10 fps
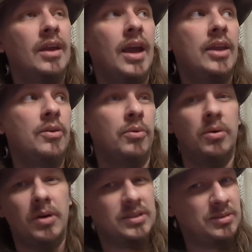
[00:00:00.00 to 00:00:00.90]
and you
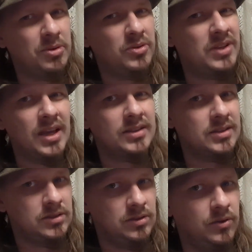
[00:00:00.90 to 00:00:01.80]
wouldn't want someone who takes
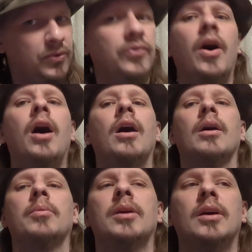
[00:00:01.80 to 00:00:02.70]
it too
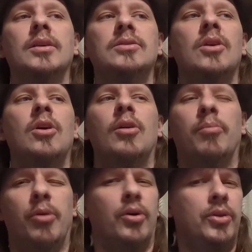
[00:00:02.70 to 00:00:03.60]
far, because
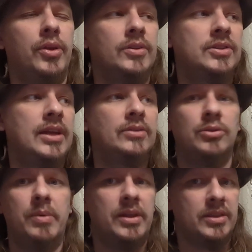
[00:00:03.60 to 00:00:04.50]
Both of those things
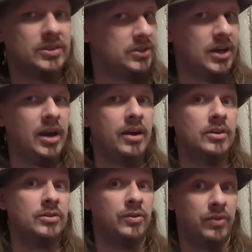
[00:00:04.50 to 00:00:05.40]
would make the
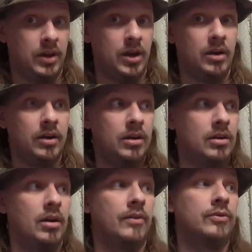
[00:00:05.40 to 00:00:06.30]
scenarios very
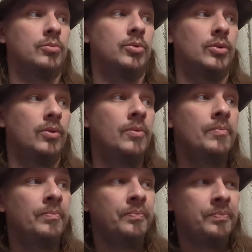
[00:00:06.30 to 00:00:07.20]
uncomfortable.
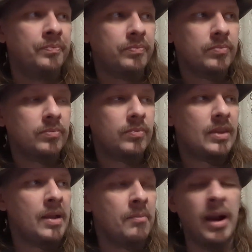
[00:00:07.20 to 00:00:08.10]

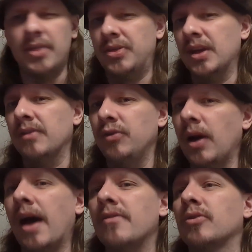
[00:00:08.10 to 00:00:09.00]
But I think if you
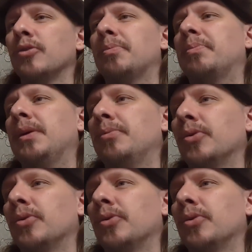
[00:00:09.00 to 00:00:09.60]
have a group of people who